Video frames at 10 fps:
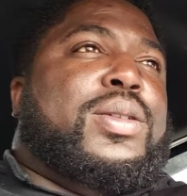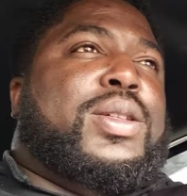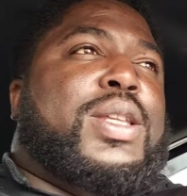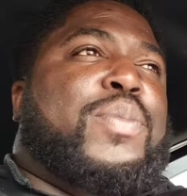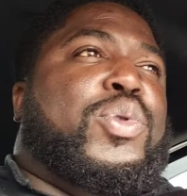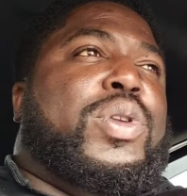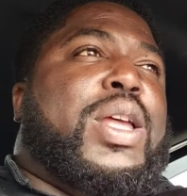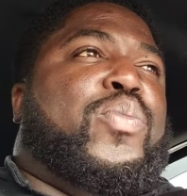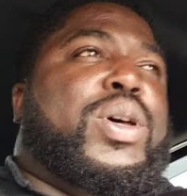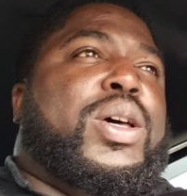Step on
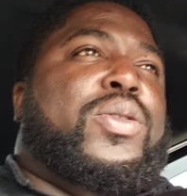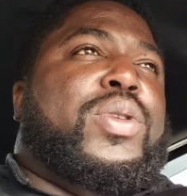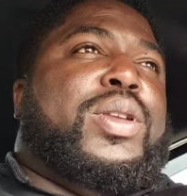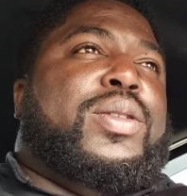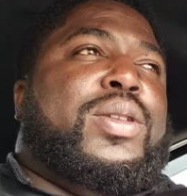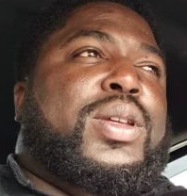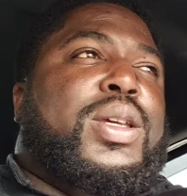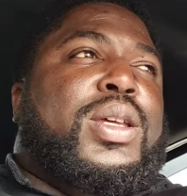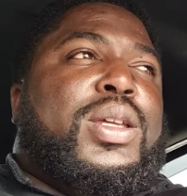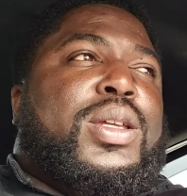that pedal and
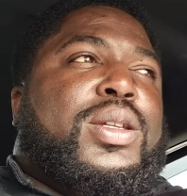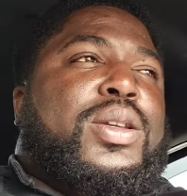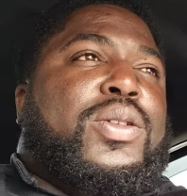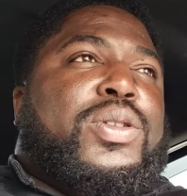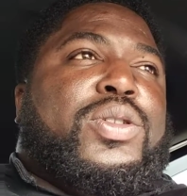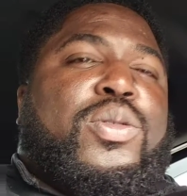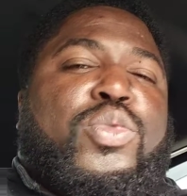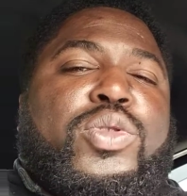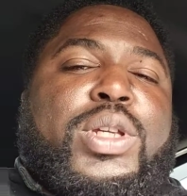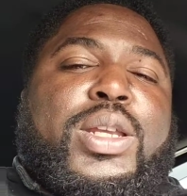it's
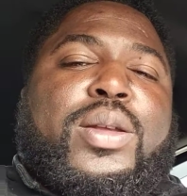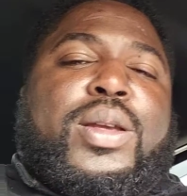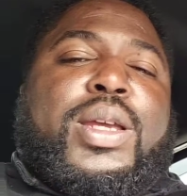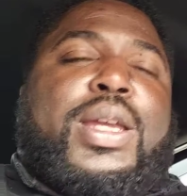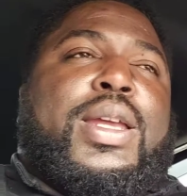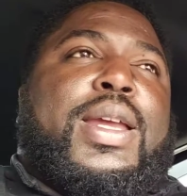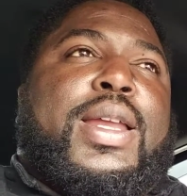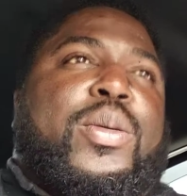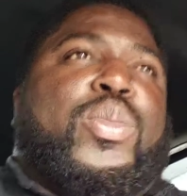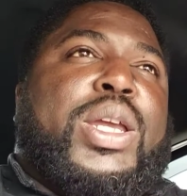almost an
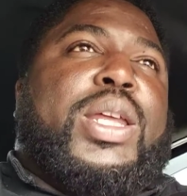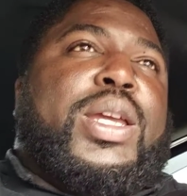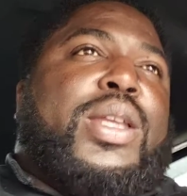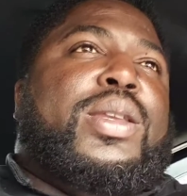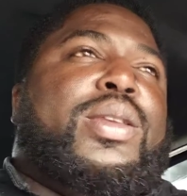immediate